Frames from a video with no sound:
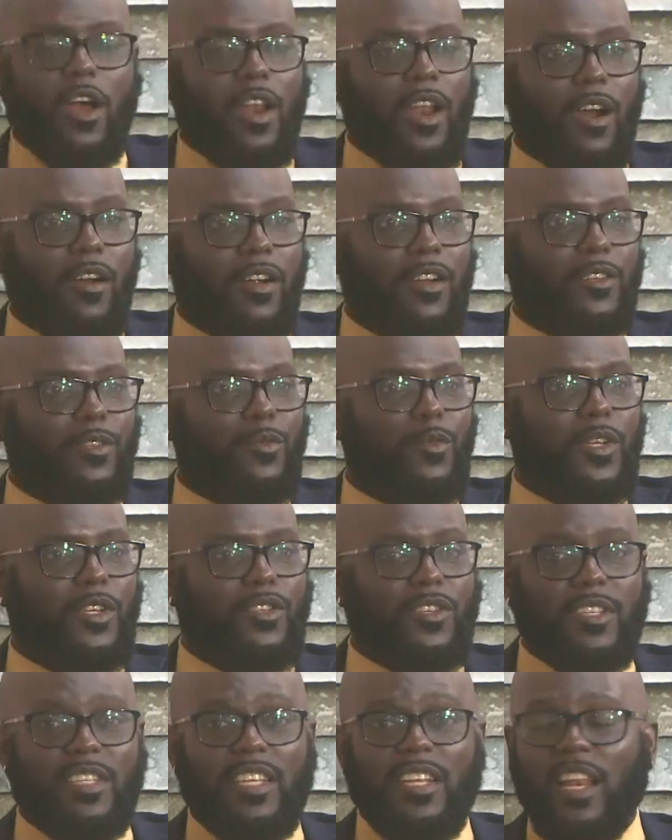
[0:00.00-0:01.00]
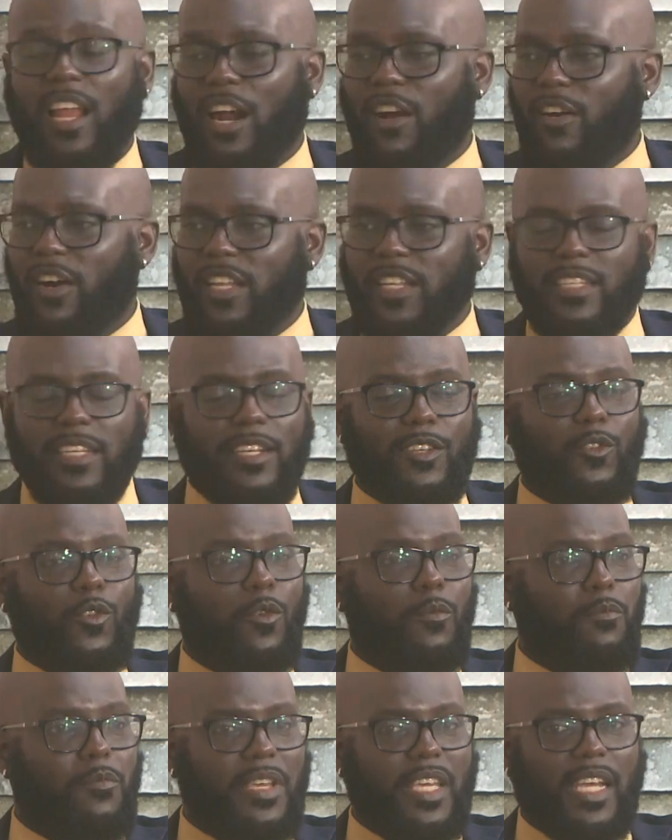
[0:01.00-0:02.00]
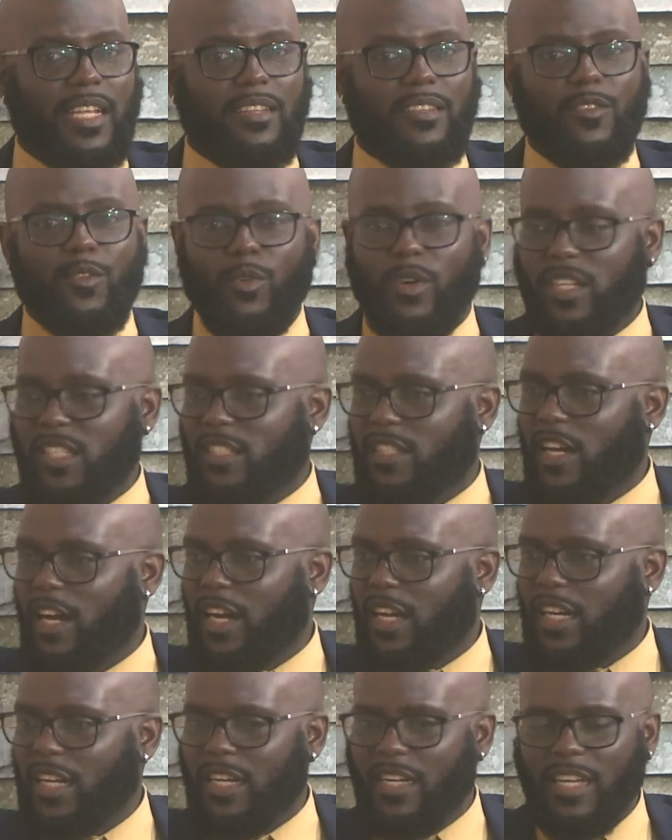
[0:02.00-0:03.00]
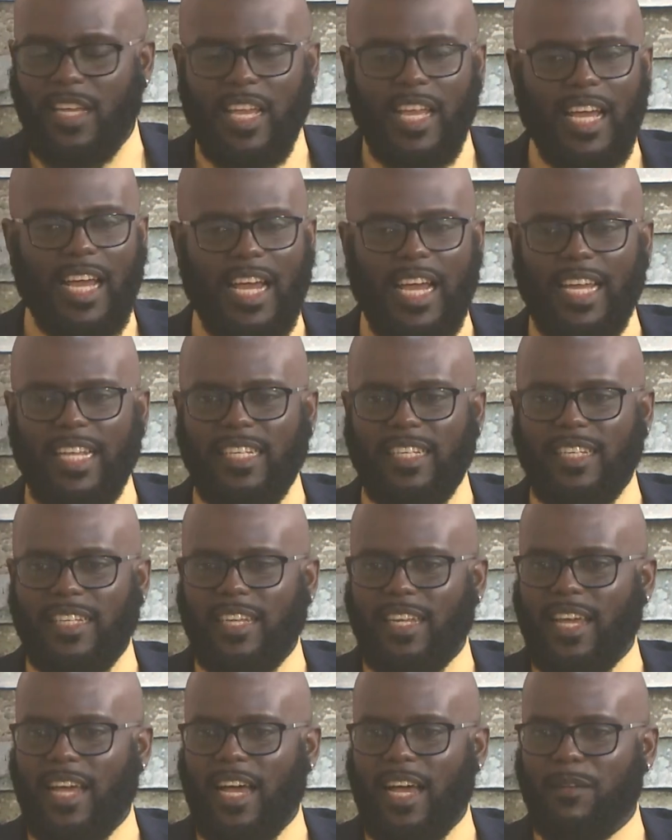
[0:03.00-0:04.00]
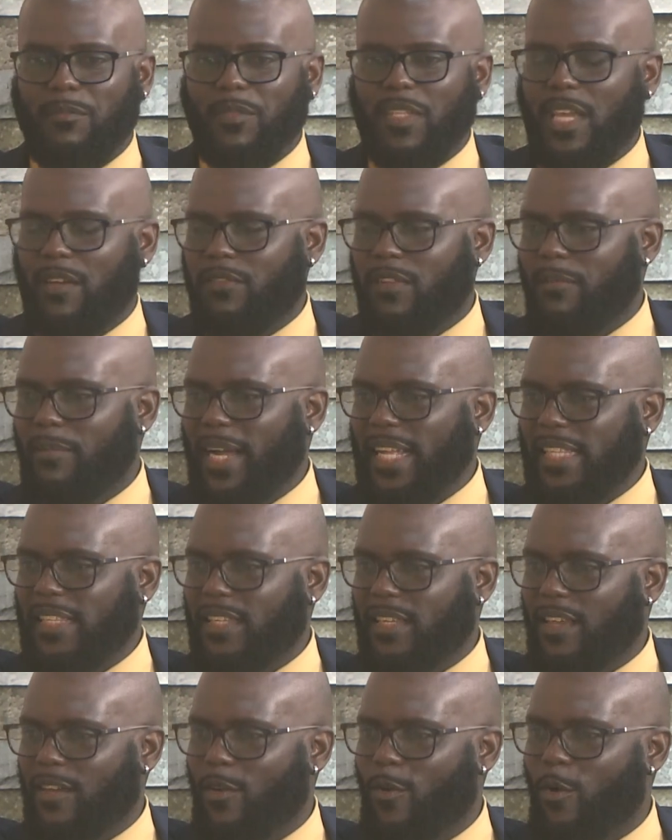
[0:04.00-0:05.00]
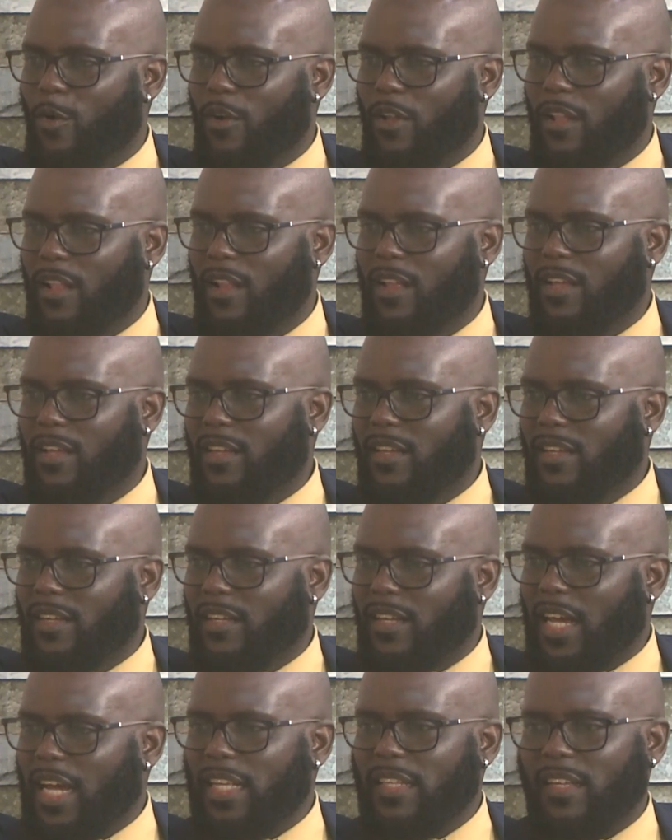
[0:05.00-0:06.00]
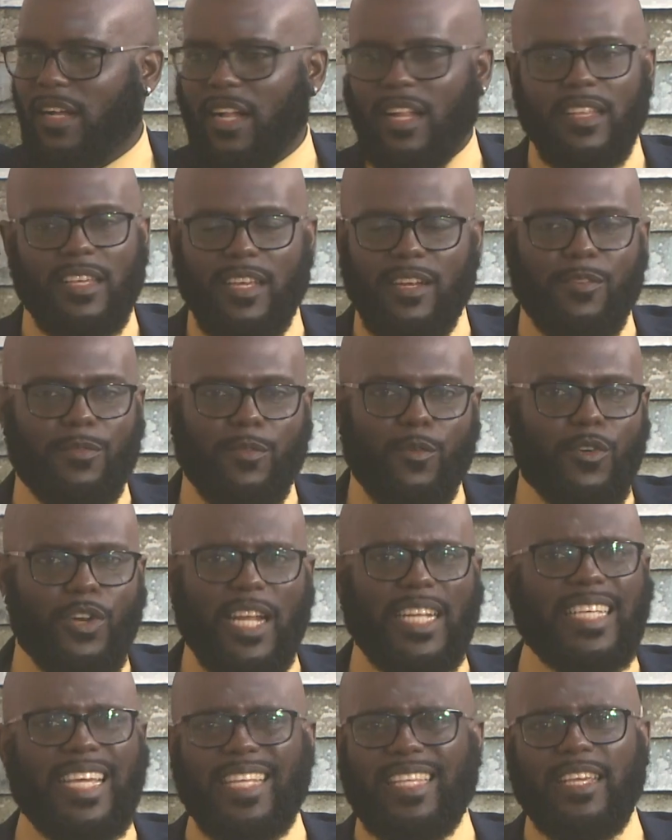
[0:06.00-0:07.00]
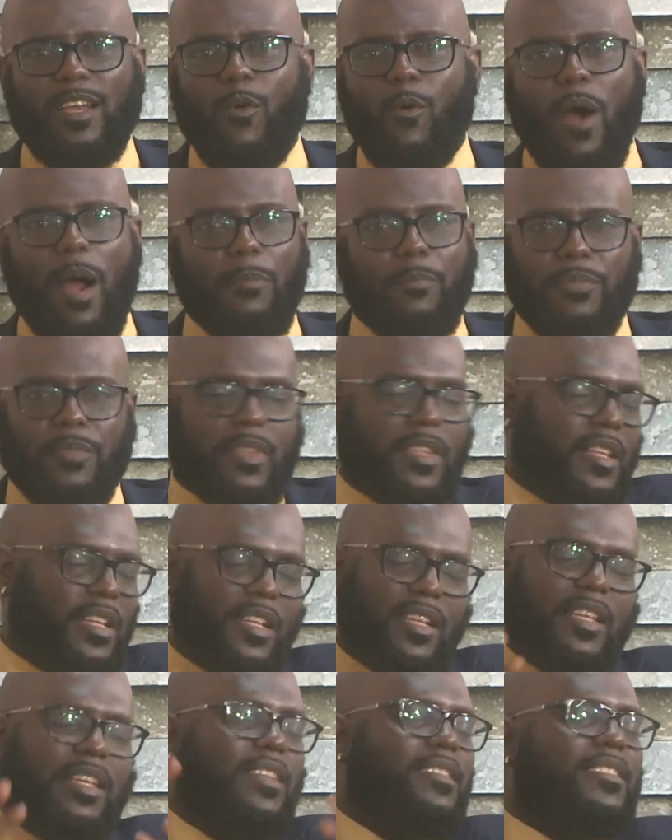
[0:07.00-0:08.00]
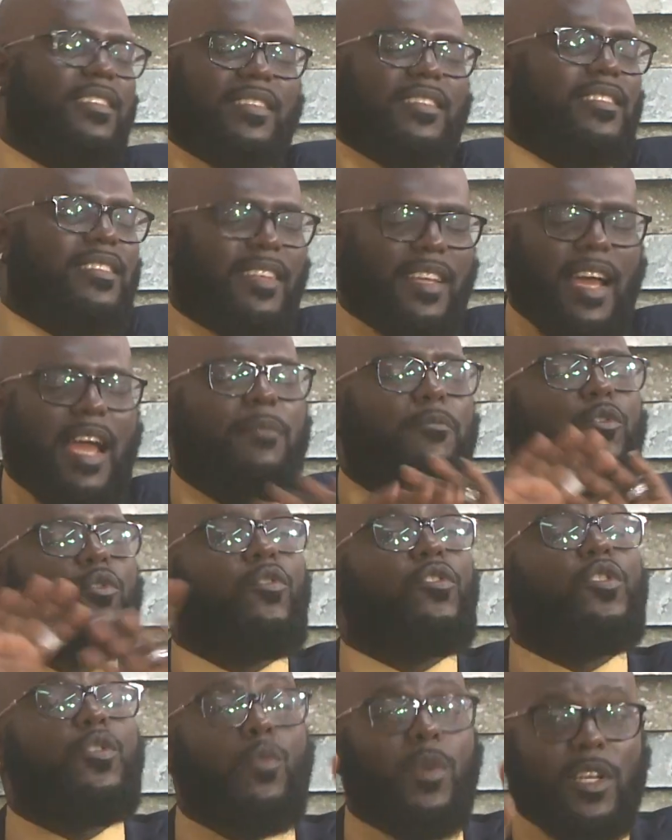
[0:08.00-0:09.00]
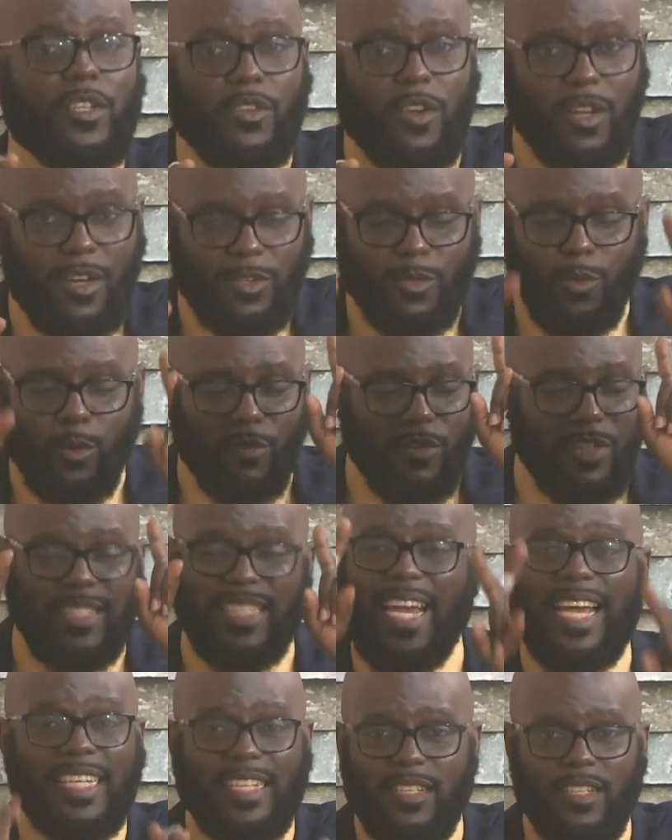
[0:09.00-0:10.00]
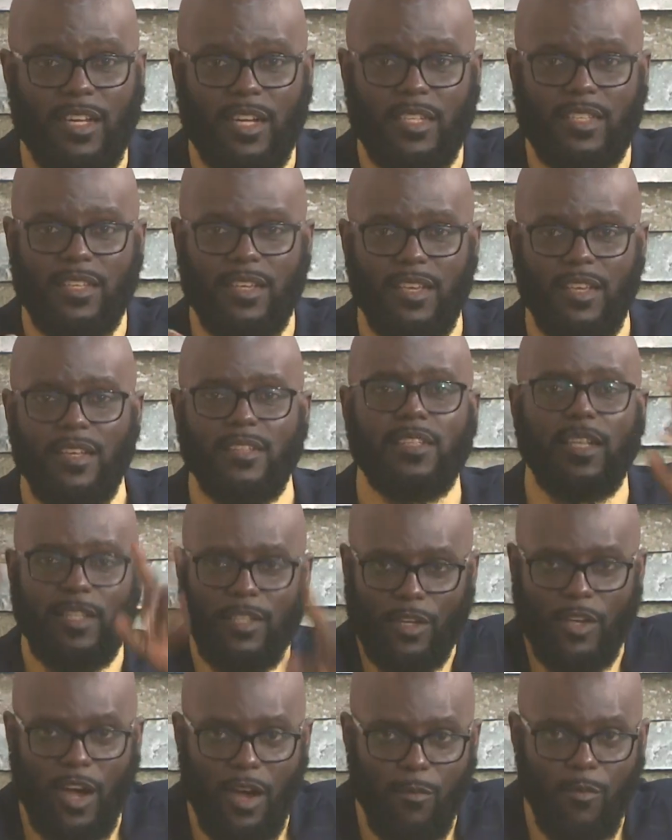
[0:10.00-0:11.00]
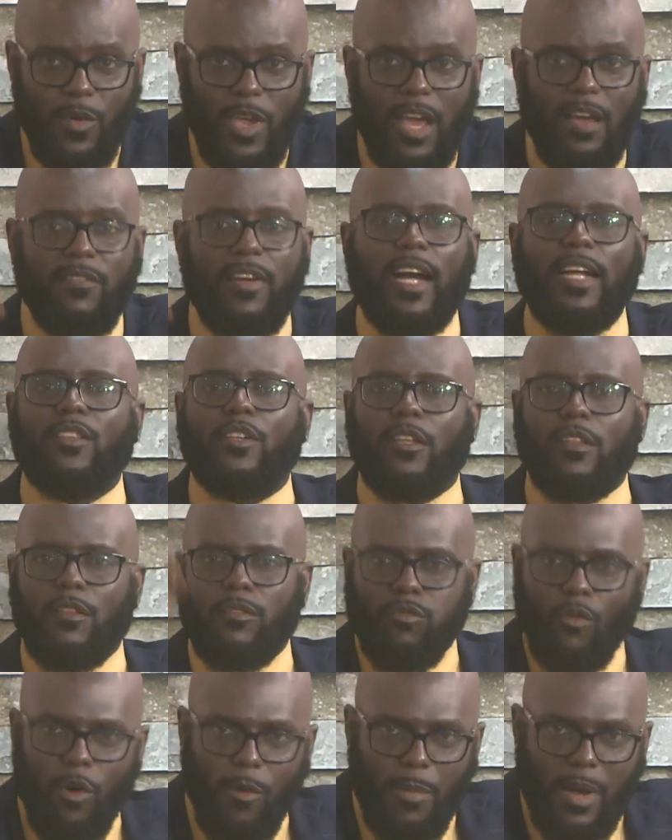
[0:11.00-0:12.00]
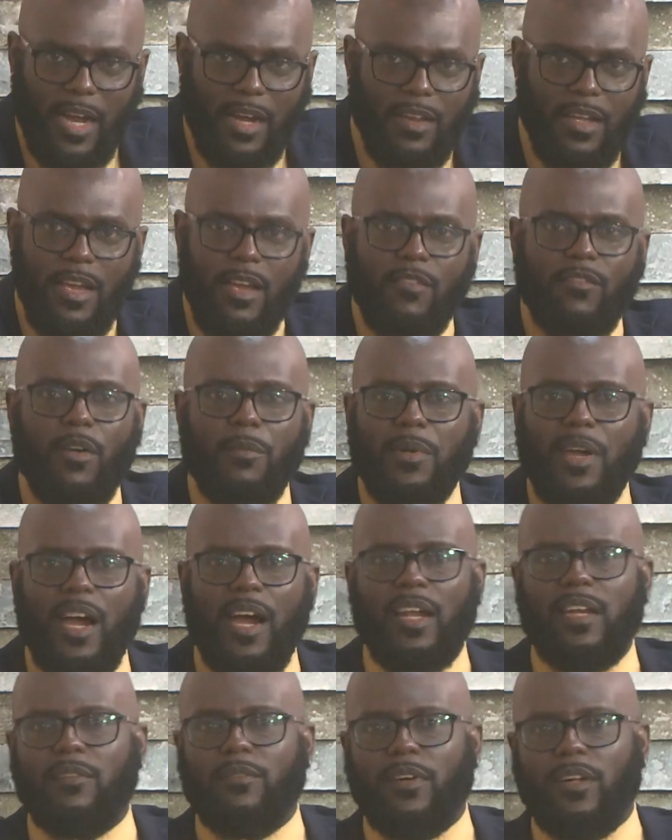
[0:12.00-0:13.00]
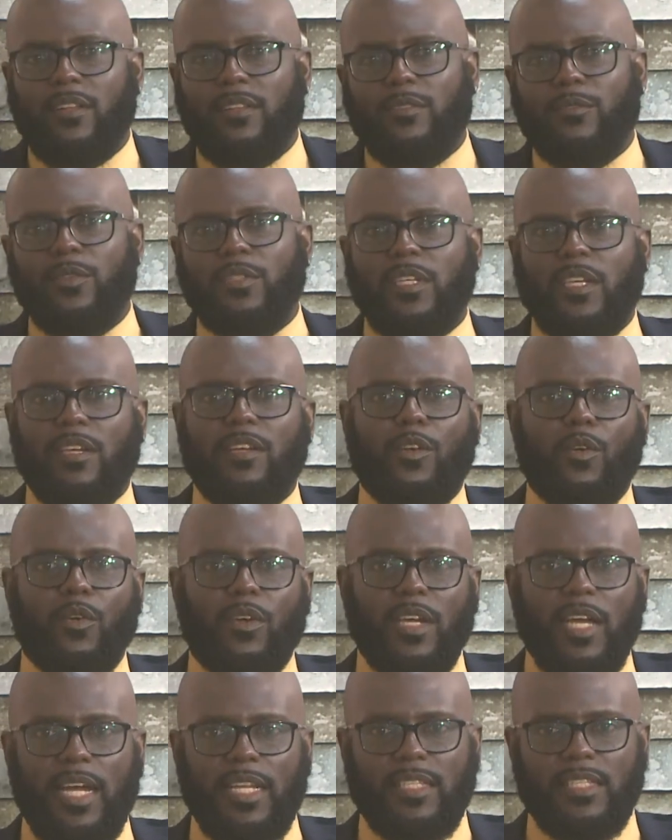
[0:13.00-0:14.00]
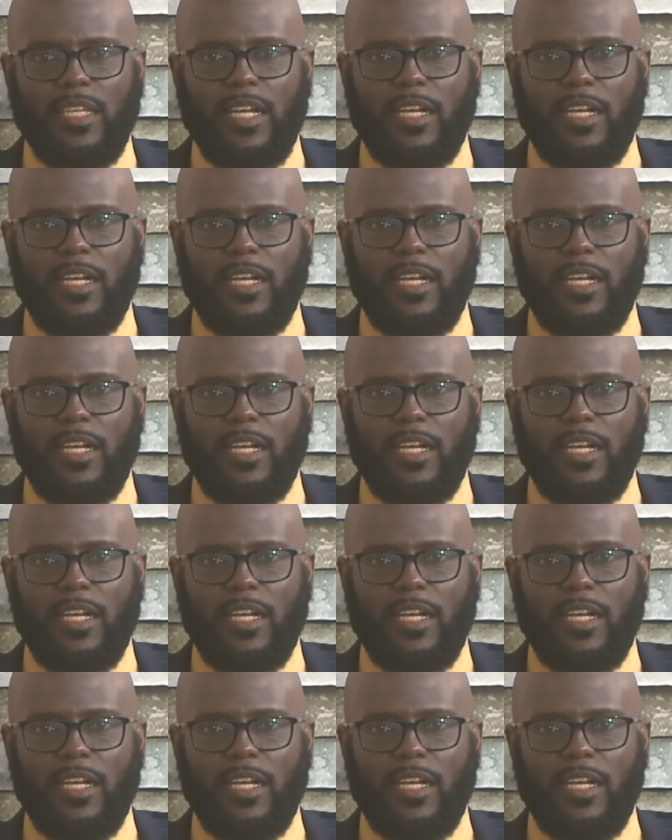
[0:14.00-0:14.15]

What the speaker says: Lawrence, which is the Lawrence and Jumbi and Dua's Ghana and Devilman digging hole and all kind of fool and getting whapped. And I'm sure you enjoy the stories. I did not. Still to come, we have another throwback from Carnival. We'll take a look at